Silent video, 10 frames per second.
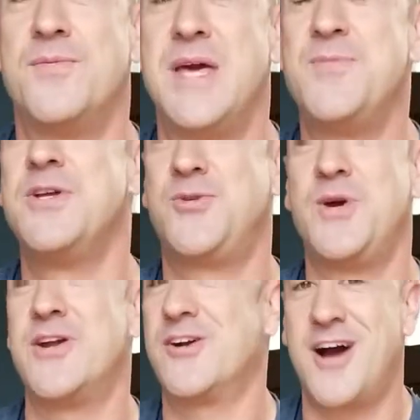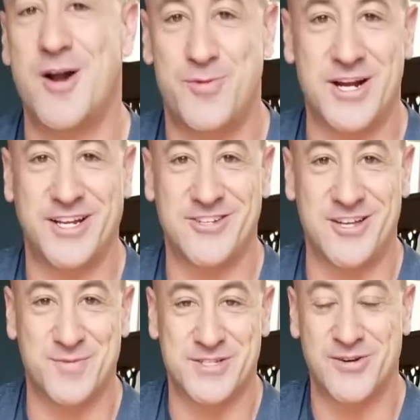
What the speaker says: in between our chiropractic adjustments.